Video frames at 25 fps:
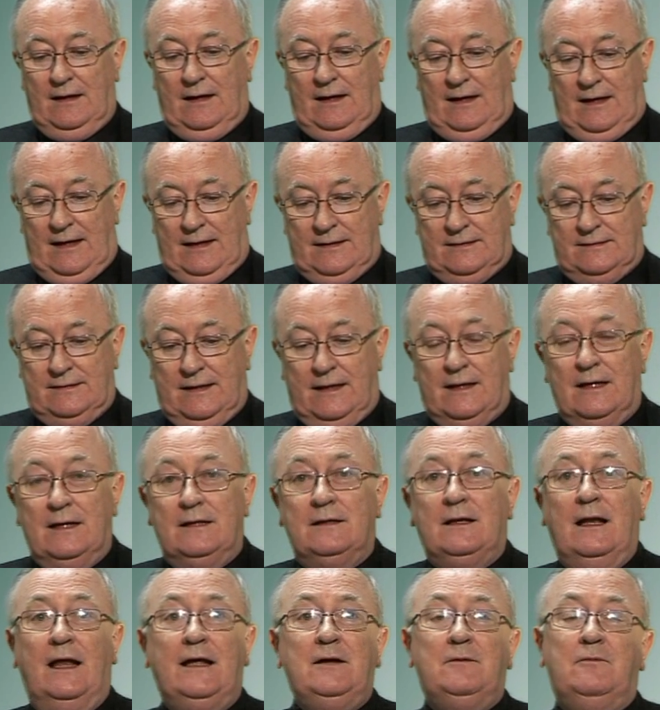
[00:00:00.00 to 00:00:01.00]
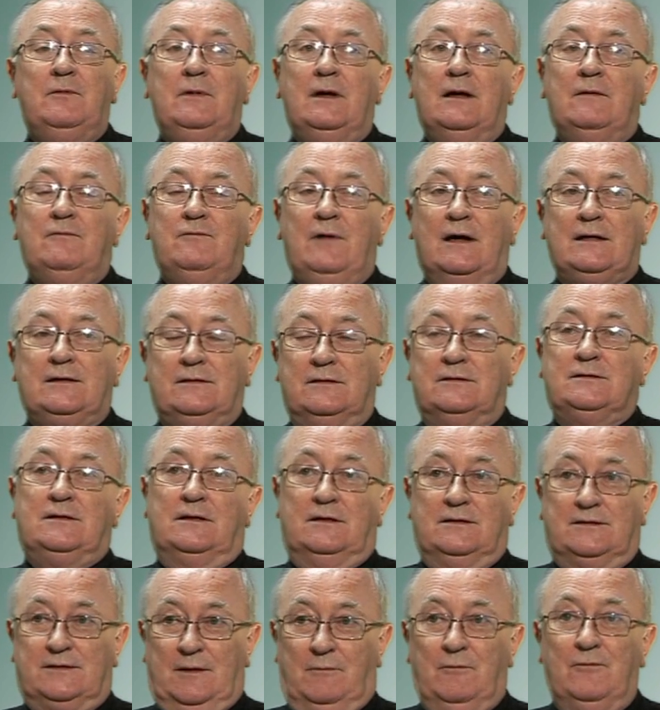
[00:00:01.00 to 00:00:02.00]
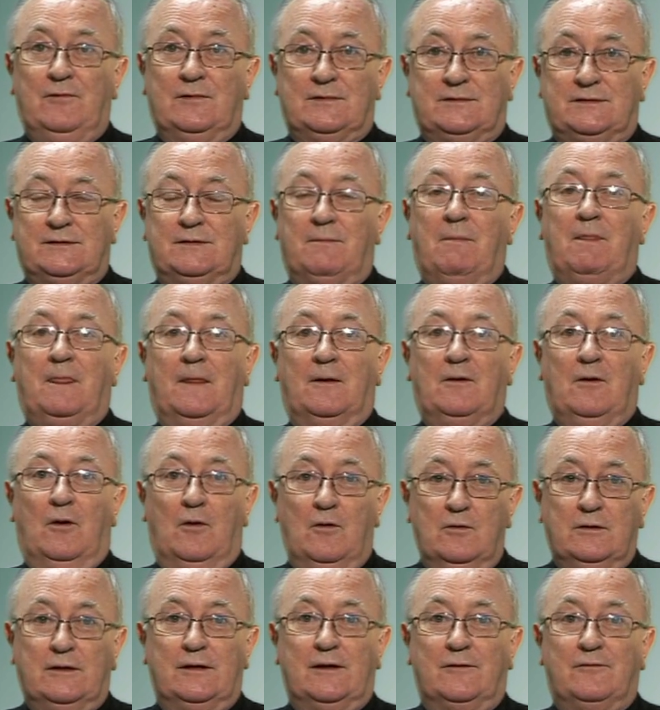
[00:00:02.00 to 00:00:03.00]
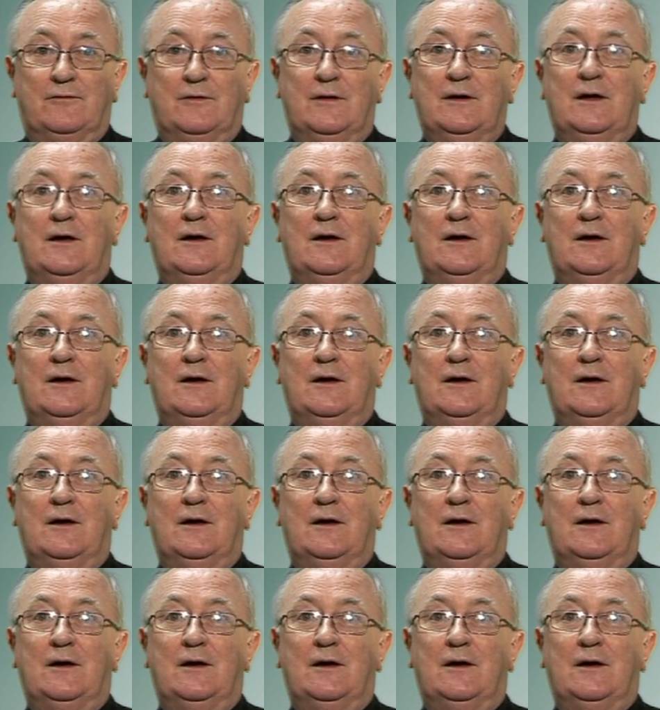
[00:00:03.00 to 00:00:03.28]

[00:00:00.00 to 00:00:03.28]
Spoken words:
And in fact, some of us old enough